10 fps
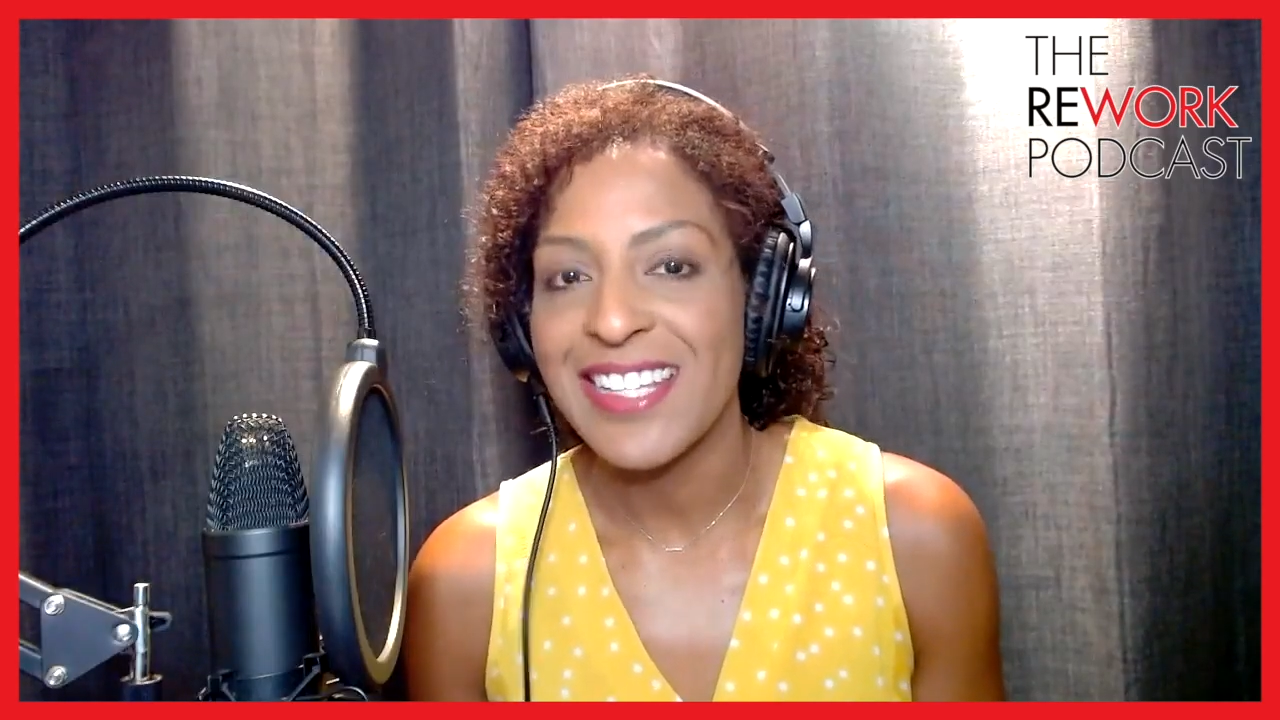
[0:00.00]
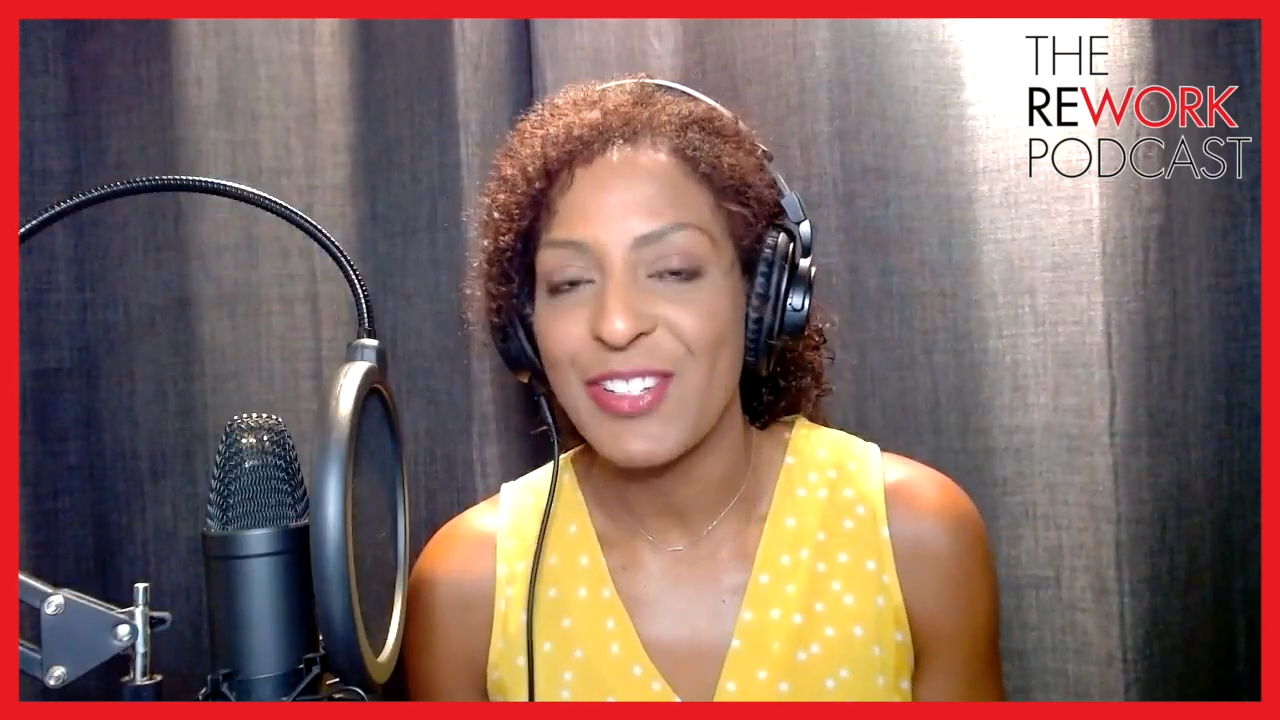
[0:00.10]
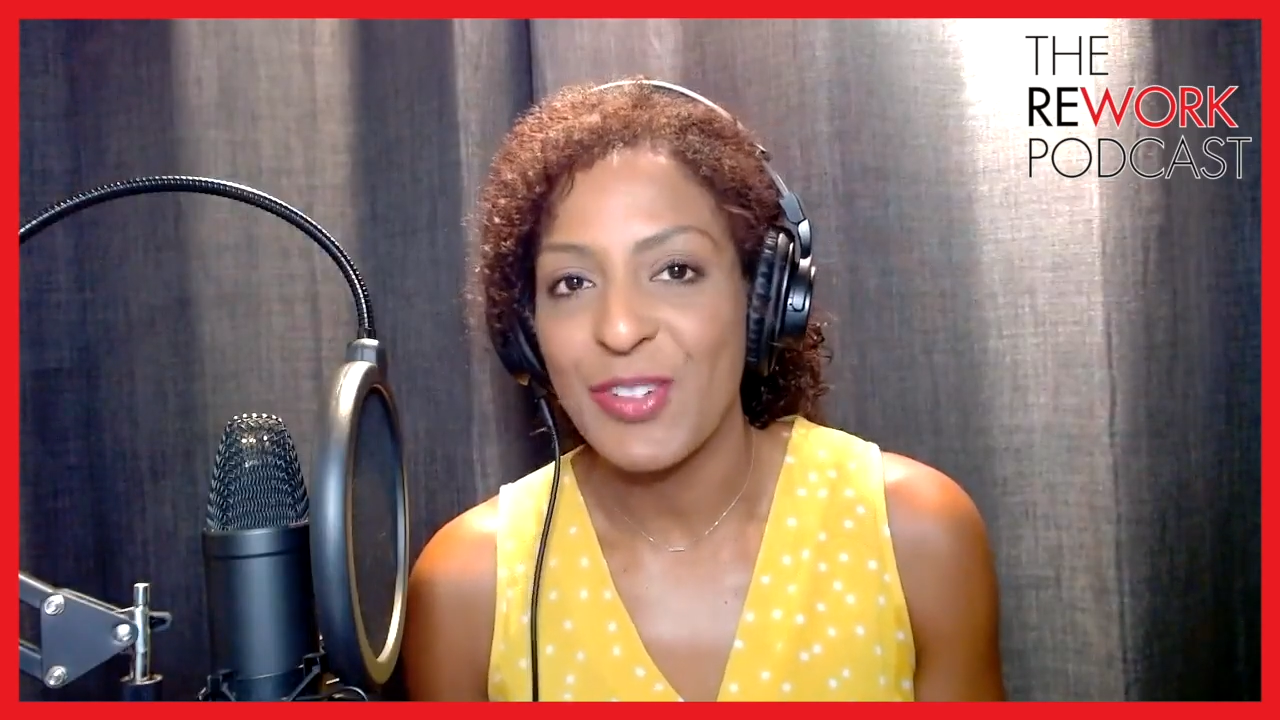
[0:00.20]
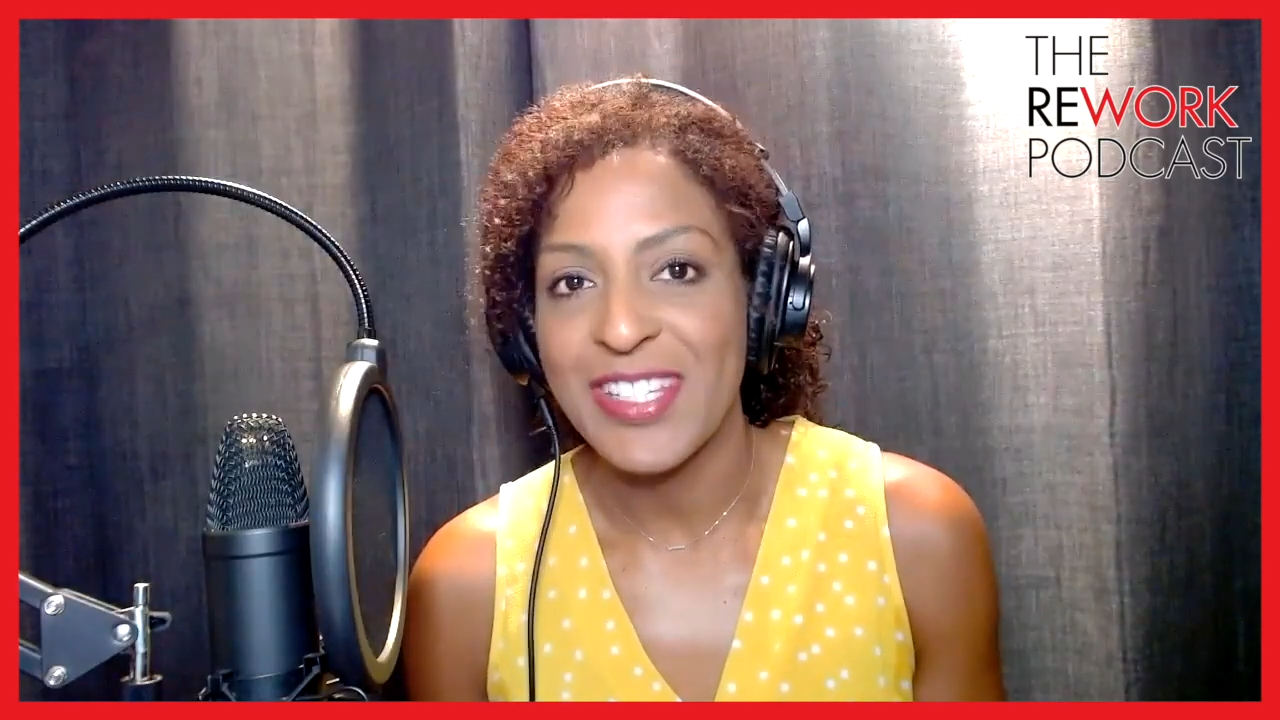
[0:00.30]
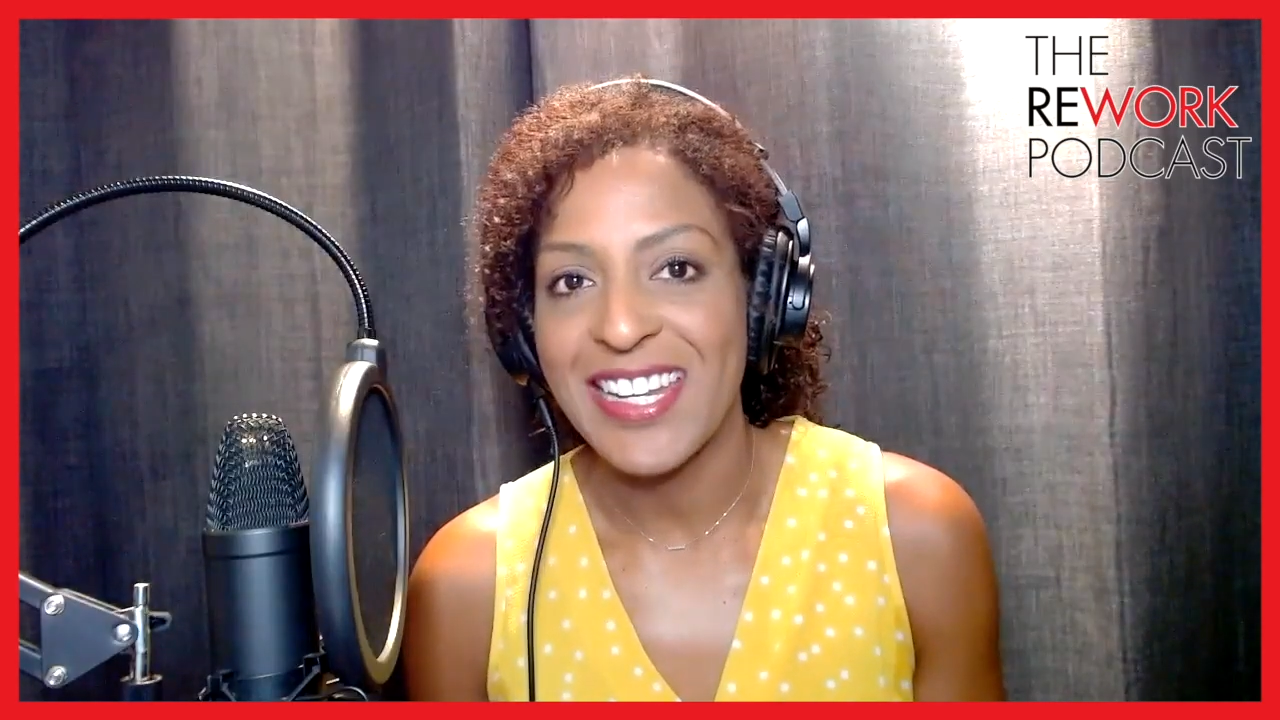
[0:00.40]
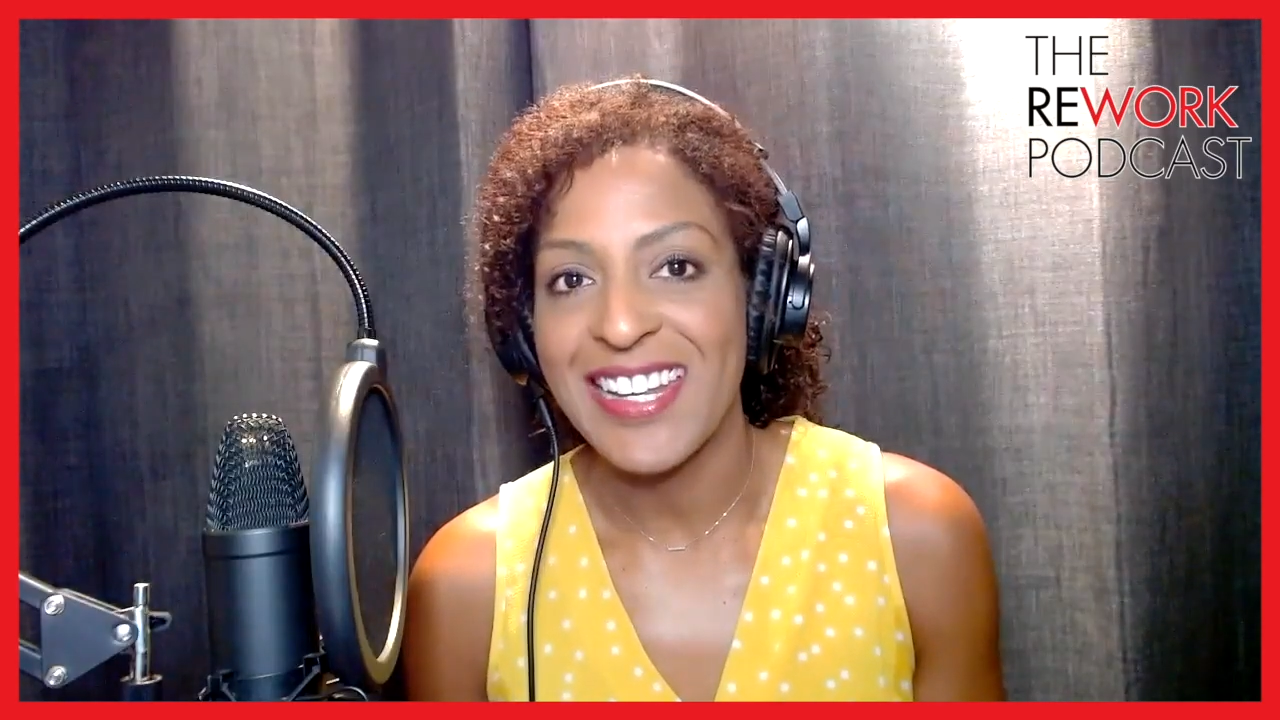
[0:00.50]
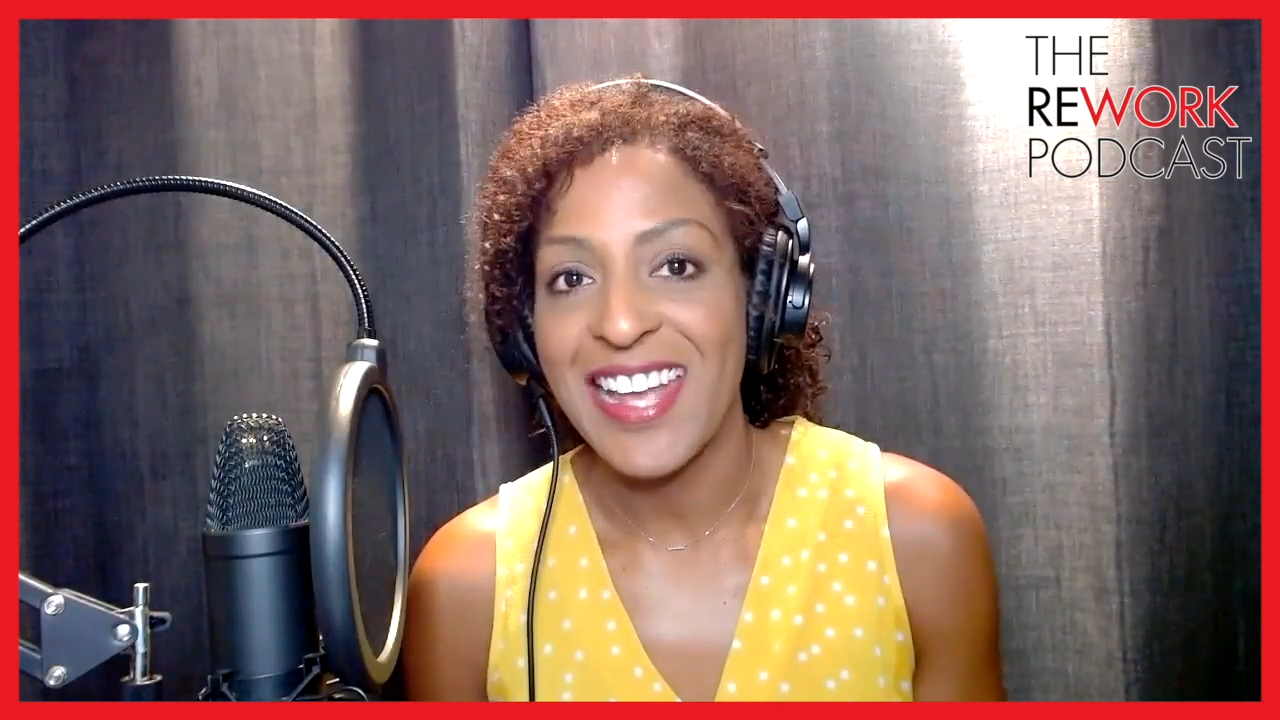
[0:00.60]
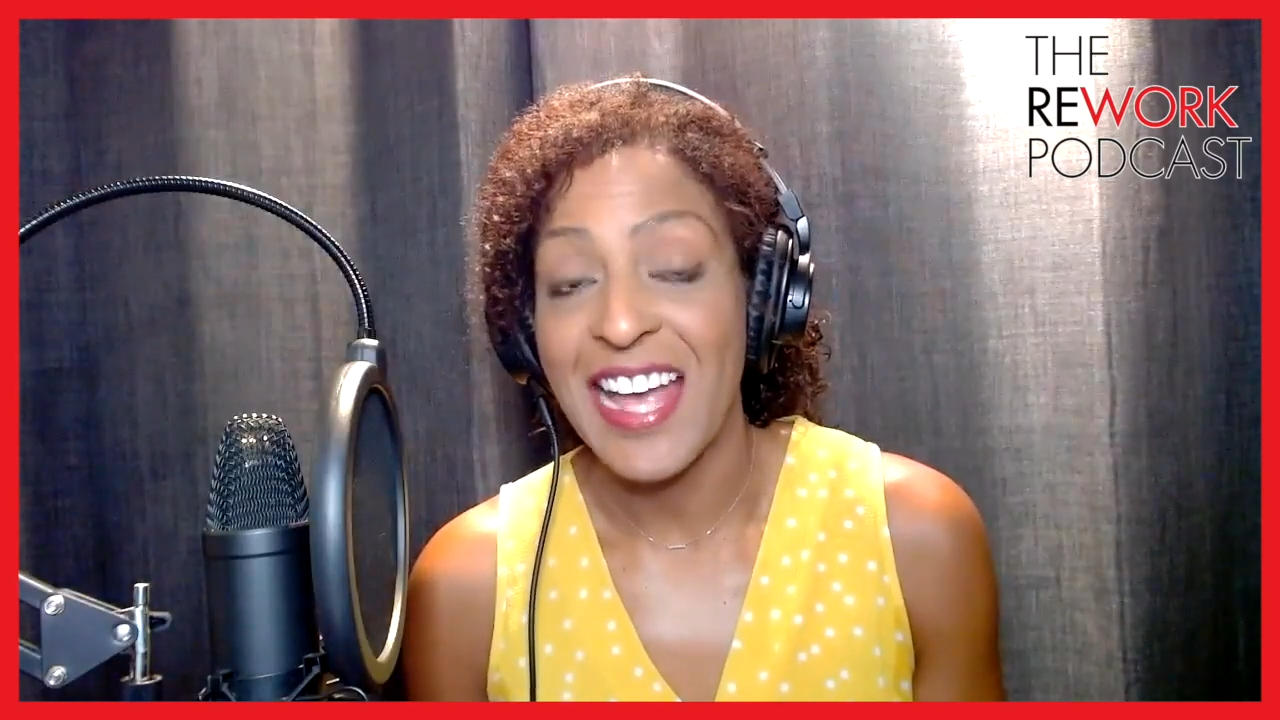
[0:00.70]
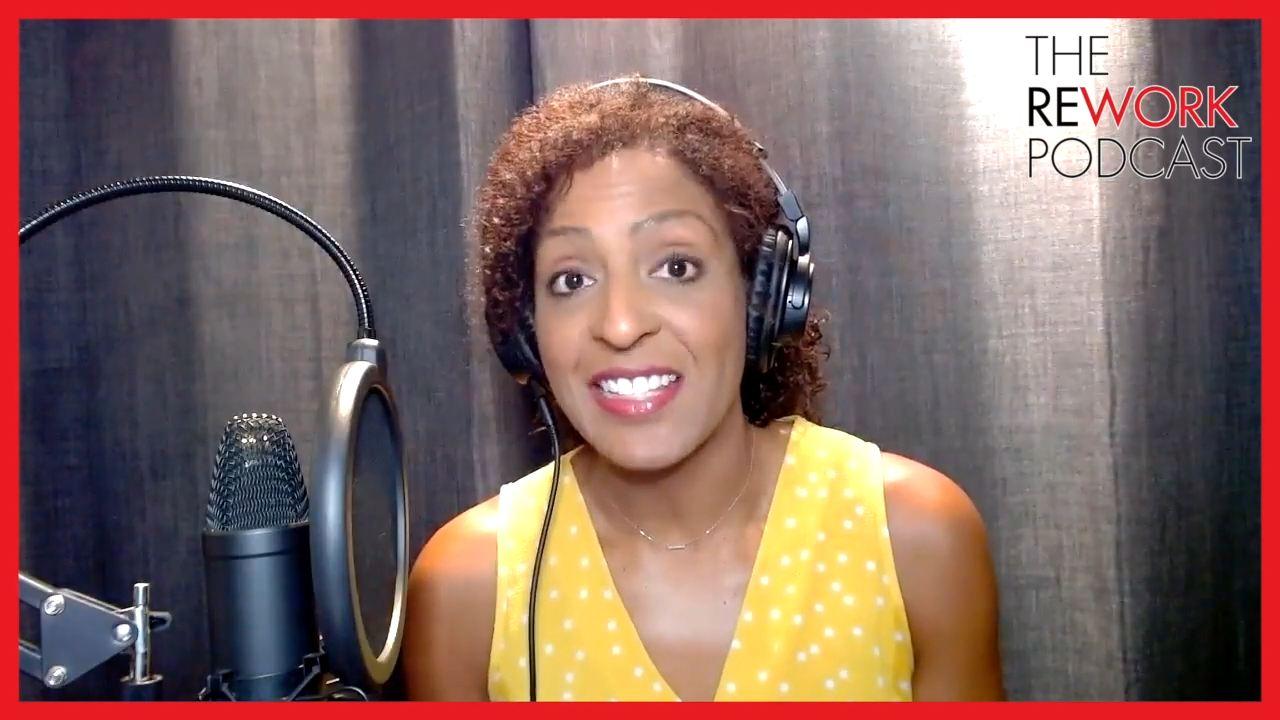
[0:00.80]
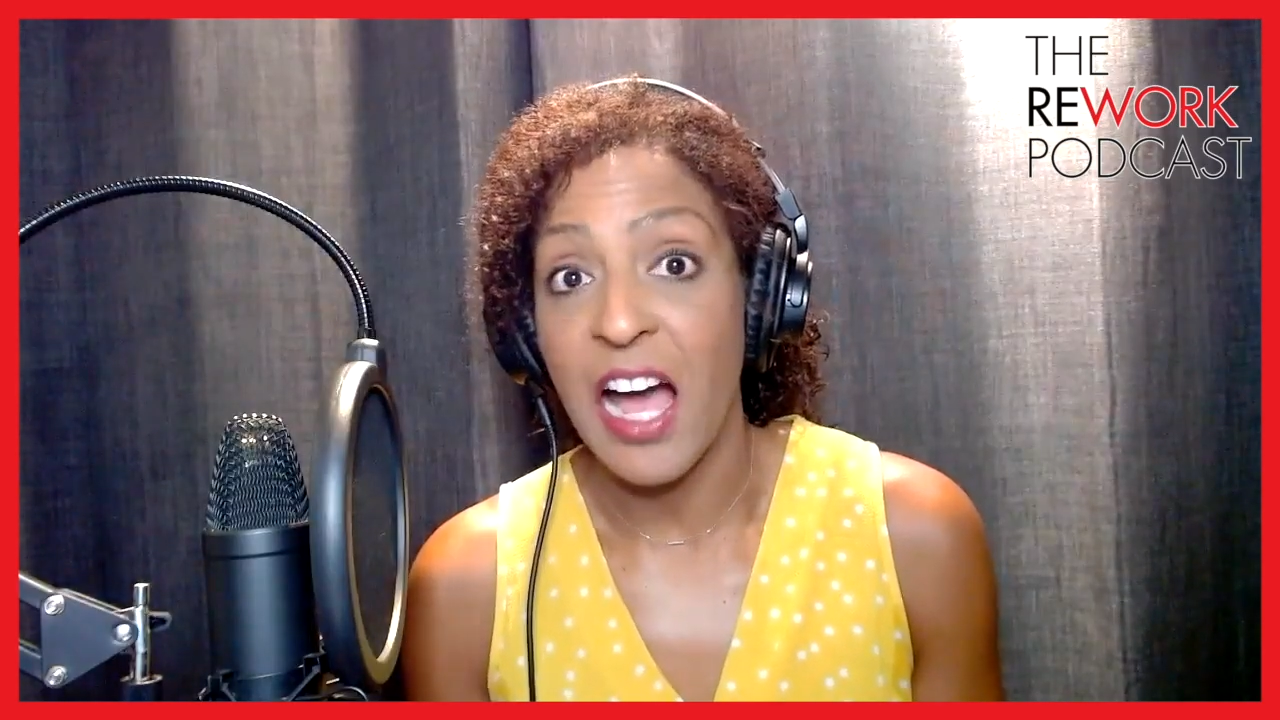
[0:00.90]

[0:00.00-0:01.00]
interesting as